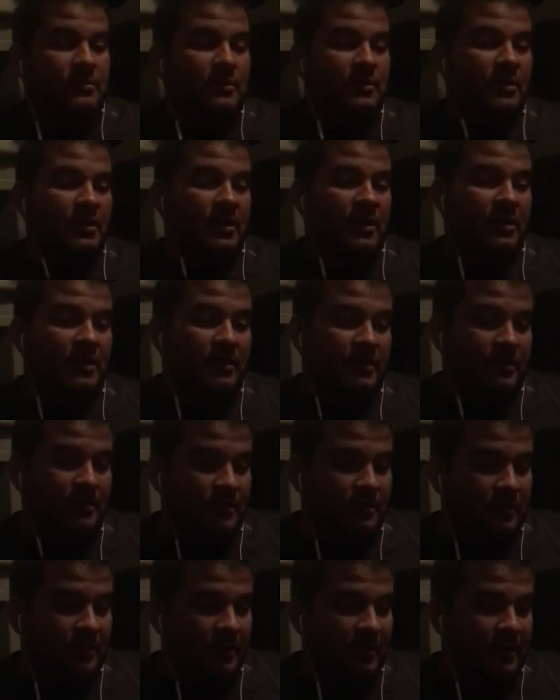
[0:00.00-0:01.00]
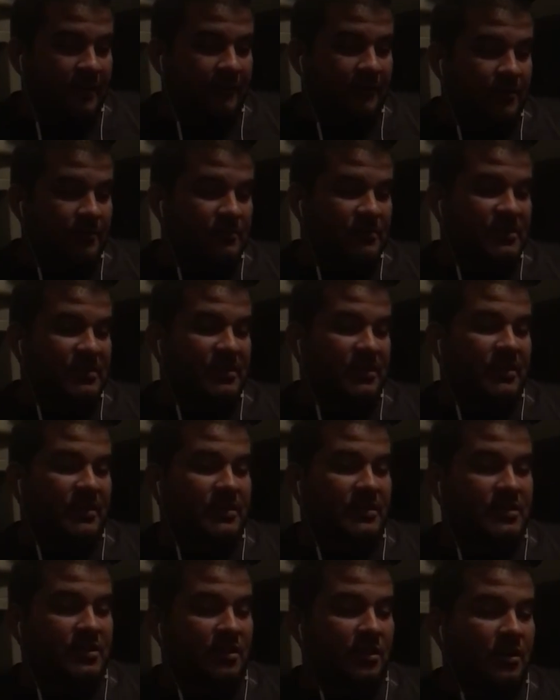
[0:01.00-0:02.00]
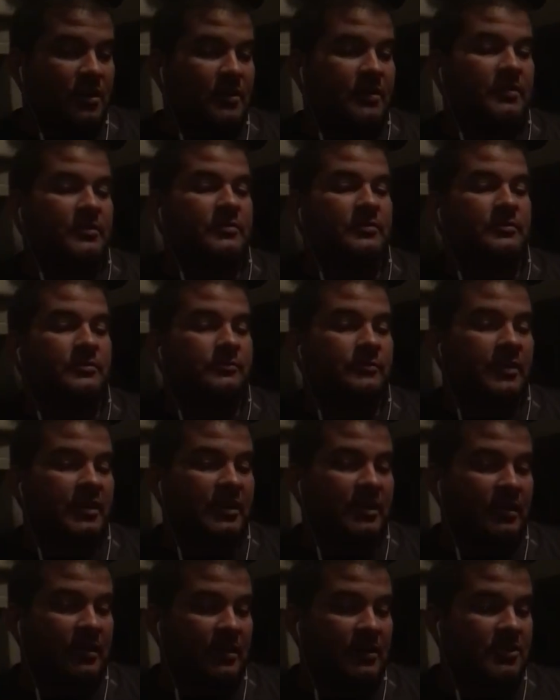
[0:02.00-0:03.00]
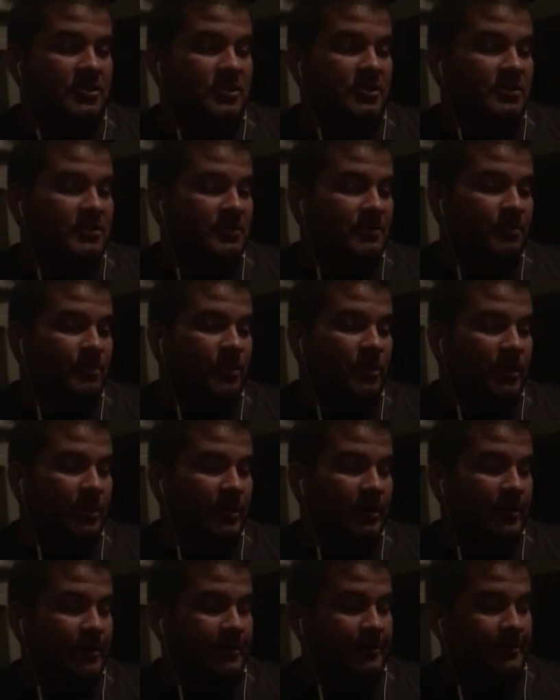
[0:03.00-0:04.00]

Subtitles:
in the FMCSR regulations book.